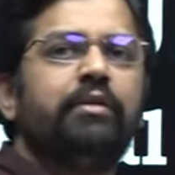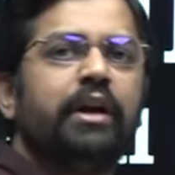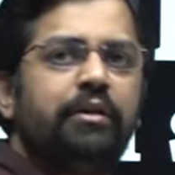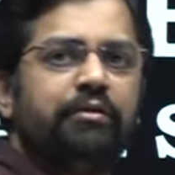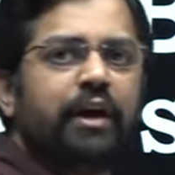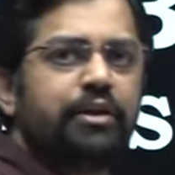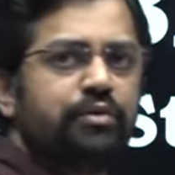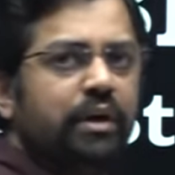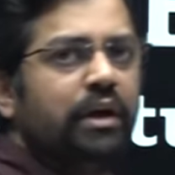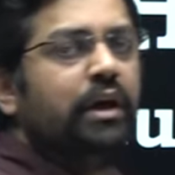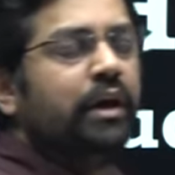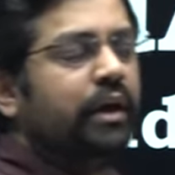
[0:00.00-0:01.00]
very factual.
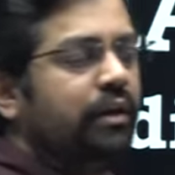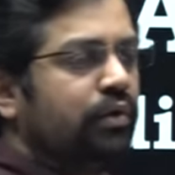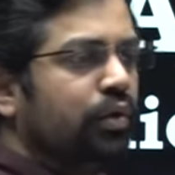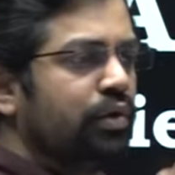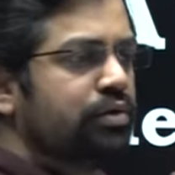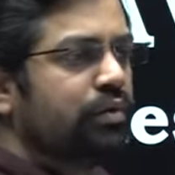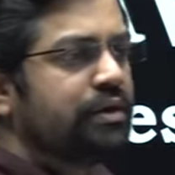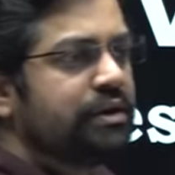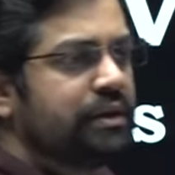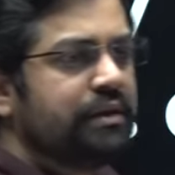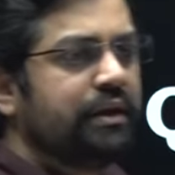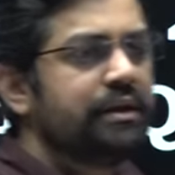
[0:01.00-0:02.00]
In those
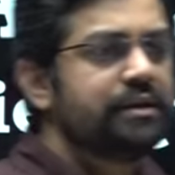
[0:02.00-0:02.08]
questions there